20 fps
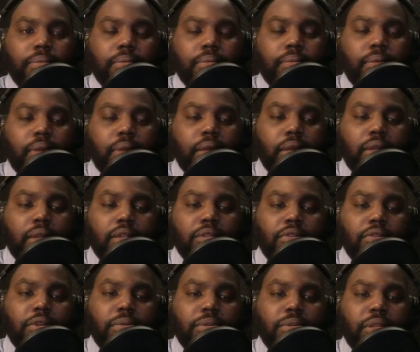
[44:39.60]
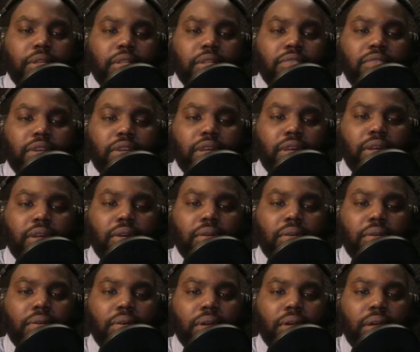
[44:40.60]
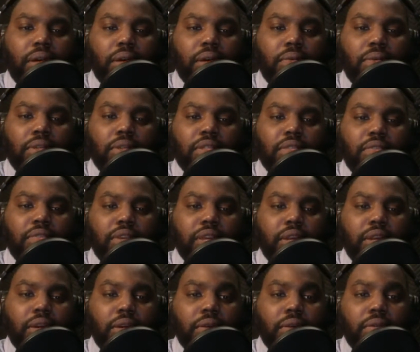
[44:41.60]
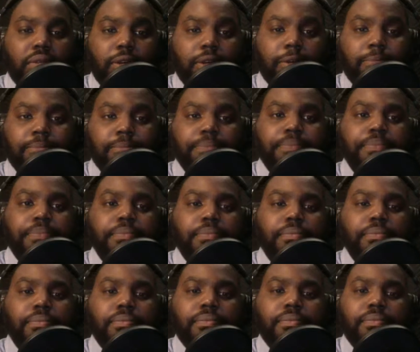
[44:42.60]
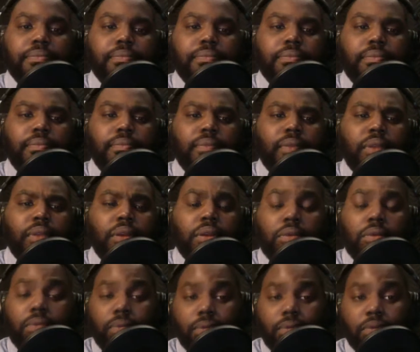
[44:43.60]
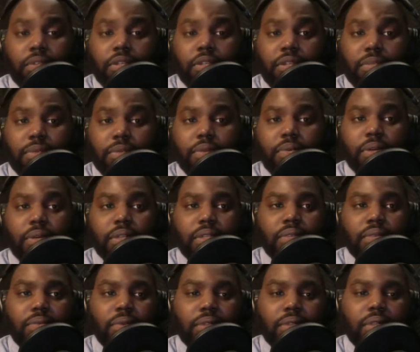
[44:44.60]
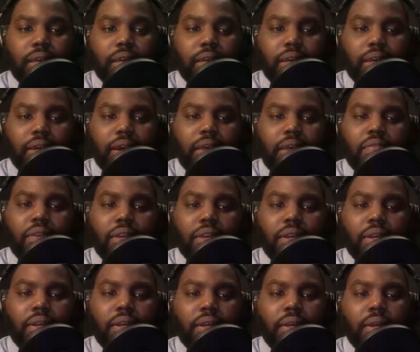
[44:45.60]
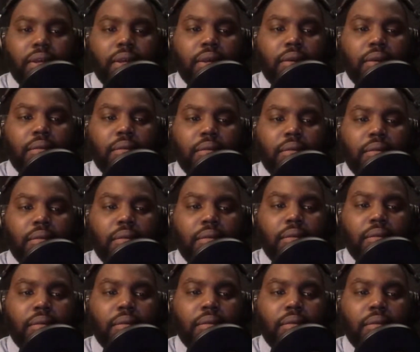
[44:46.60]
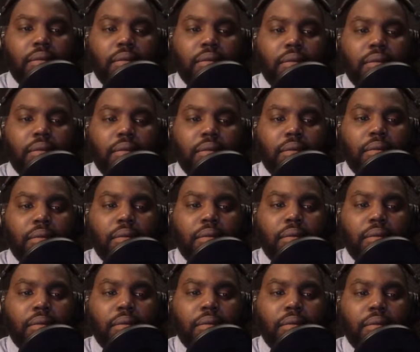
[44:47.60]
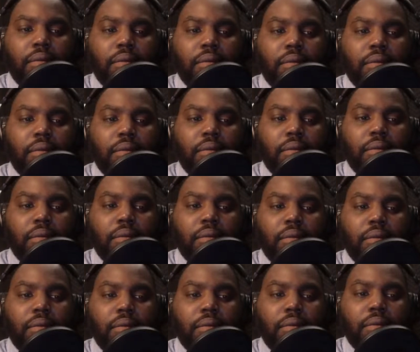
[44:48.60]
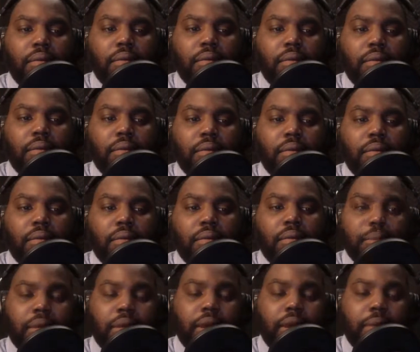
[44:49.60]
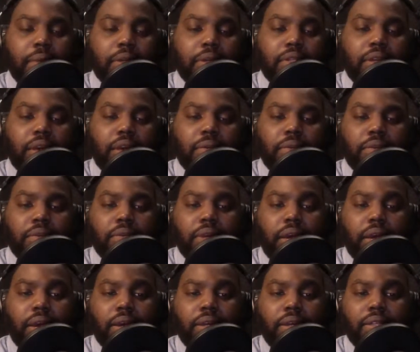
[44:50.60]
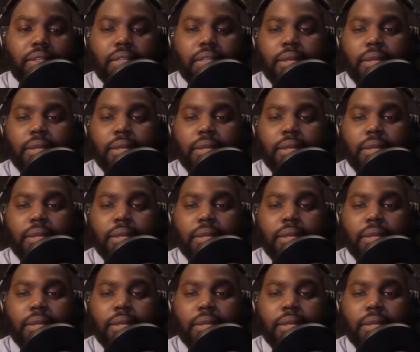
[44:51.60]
in the description of this video once the video goes up, or excuse me, once I get off of here. But hey, man, I really enjoyed being able to talk with you guys.